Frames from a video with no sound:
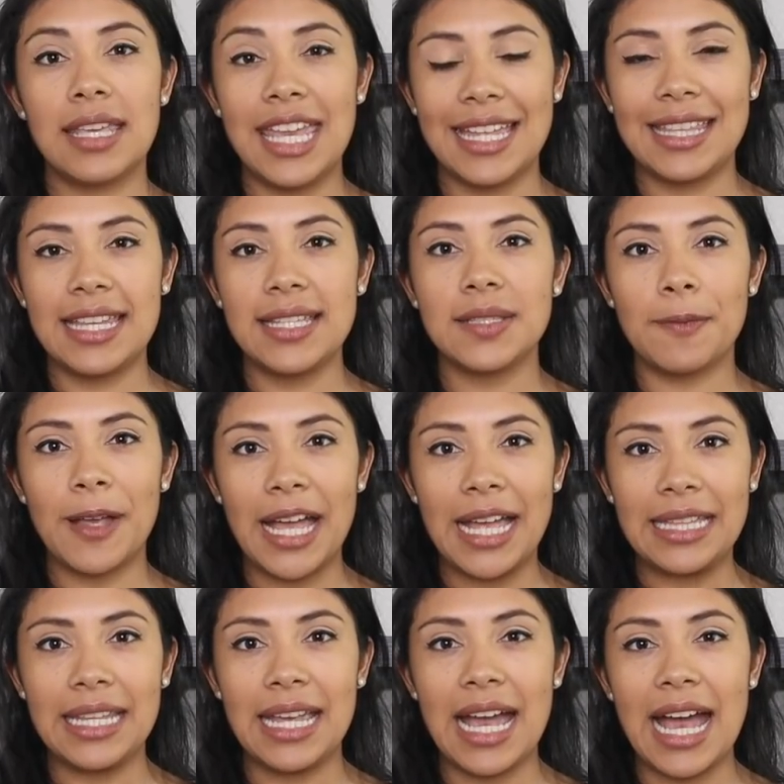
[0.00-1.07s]
¿Quiénes
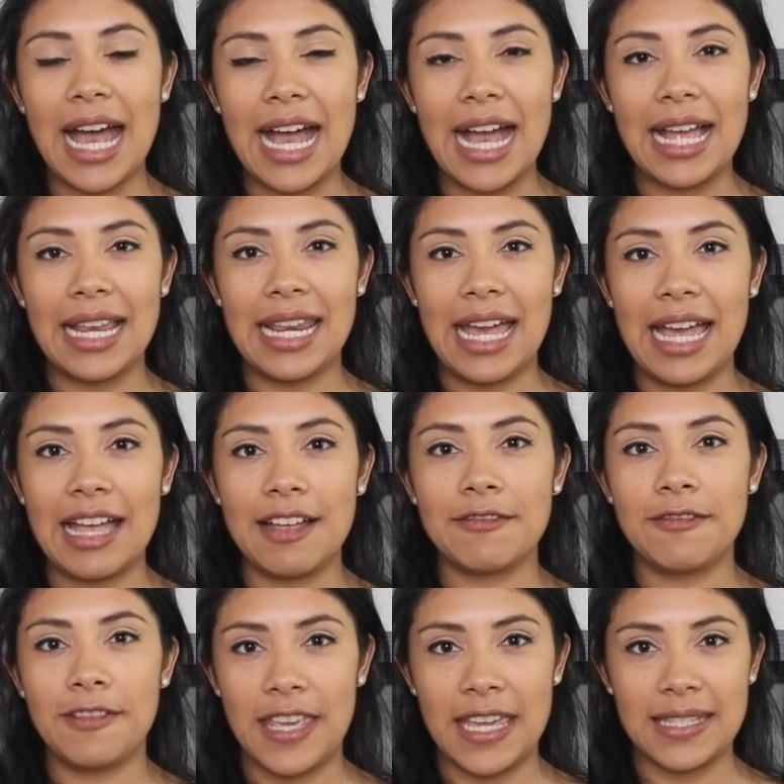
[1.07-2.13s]
van a la
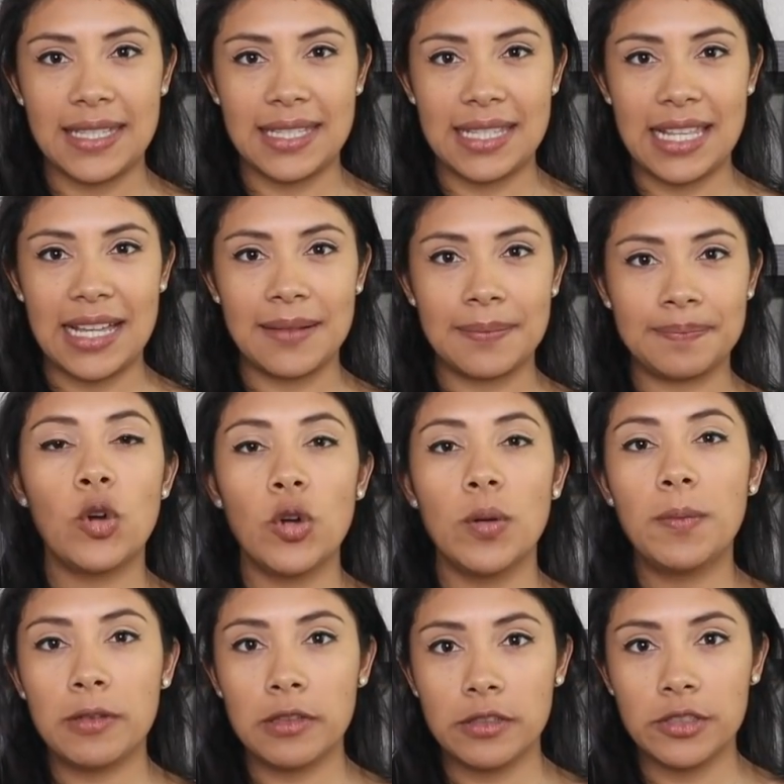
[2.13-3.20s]
fiesta? Who
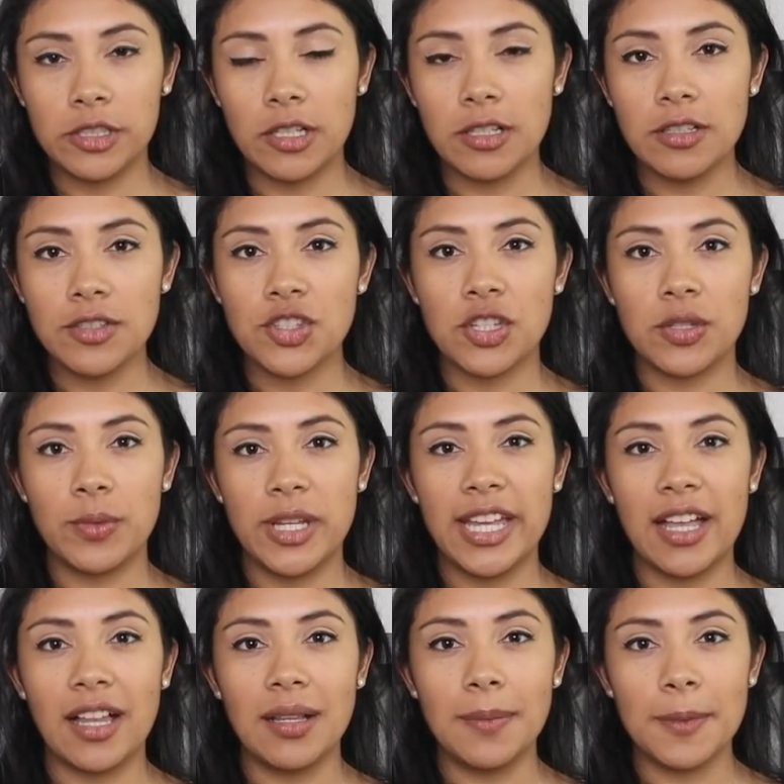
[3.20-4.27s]
plural should we
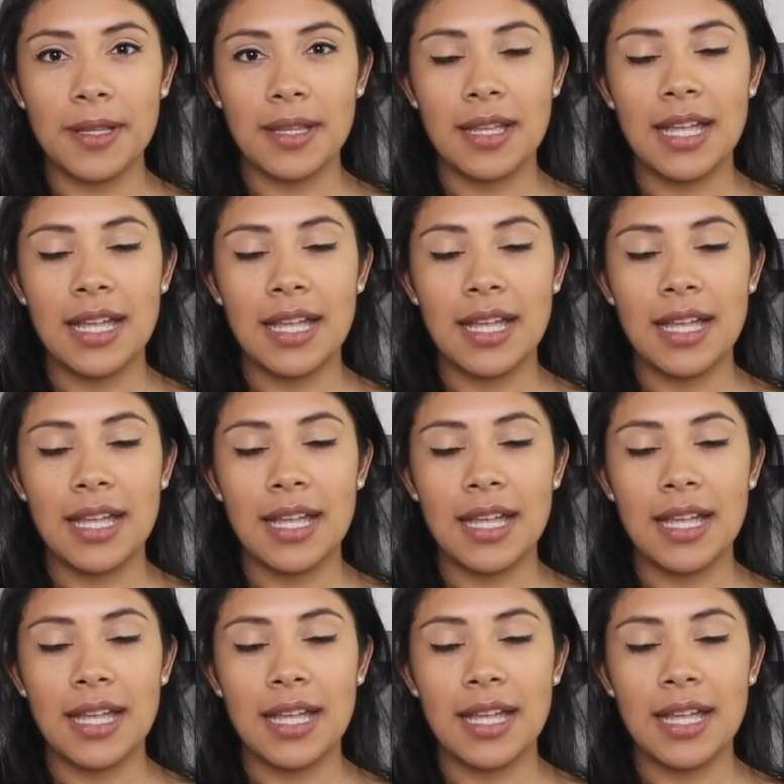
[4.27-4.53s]
help?